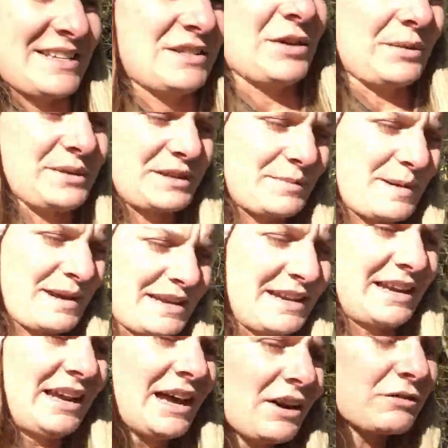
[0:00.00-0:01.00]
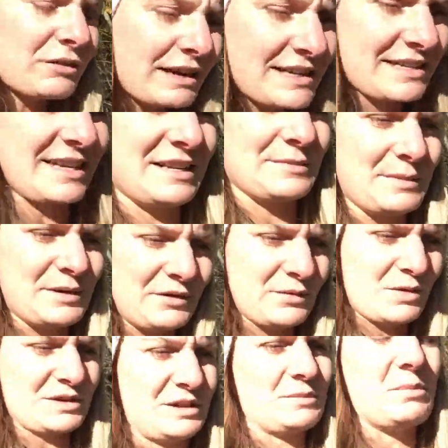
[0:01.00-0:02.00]
So it's meant a reassessment
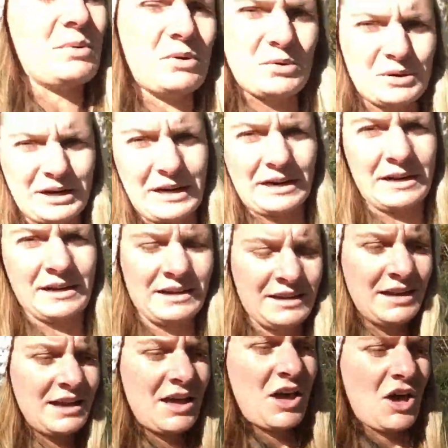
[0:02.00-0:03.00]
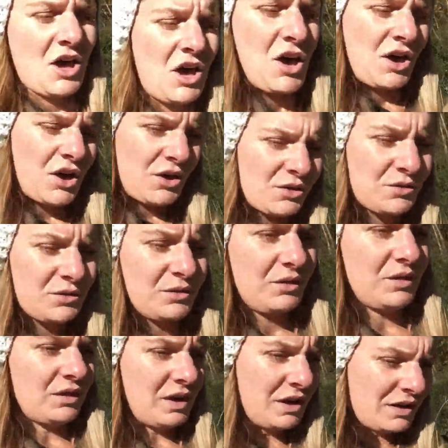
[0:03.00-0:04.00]
of what's important.
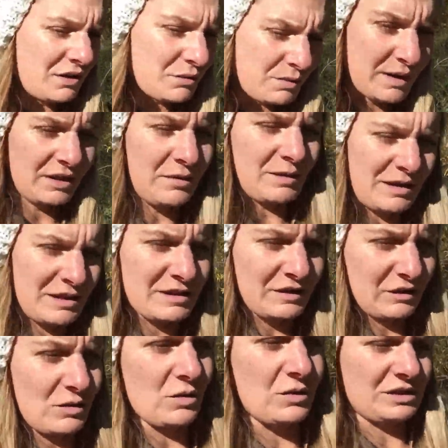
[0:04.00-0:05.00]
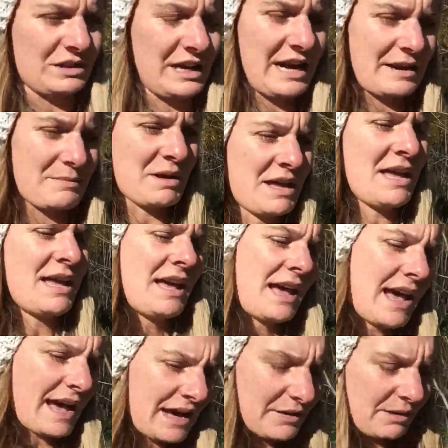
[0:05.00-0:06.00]
Who's with me in this core team?
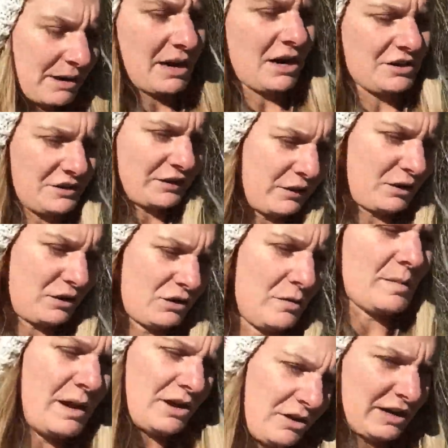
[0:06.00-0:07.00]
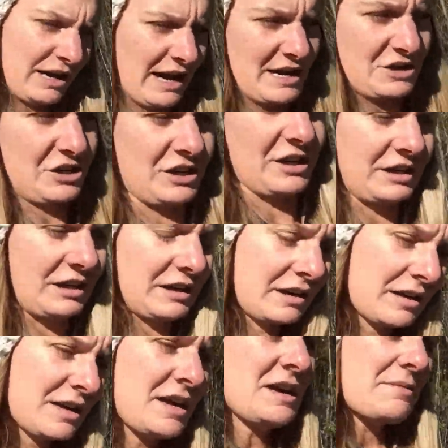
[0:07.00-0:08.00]
How do I kind of secure my location
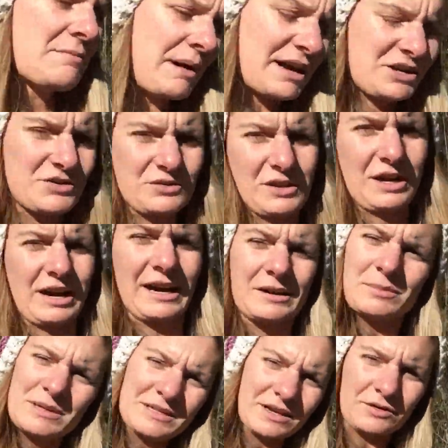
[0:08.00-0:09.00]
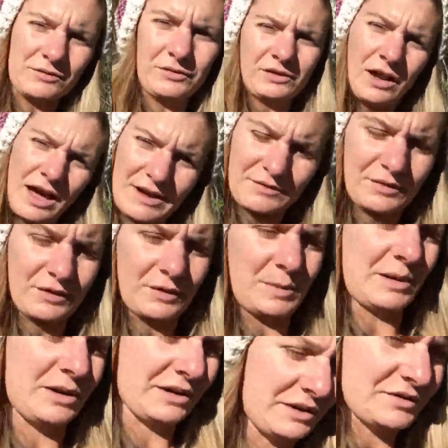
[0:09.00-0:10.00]
and make sure that I can be self-reliant for a
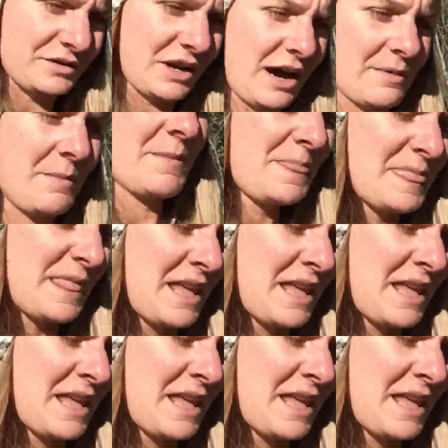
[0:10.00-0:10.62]
period of time?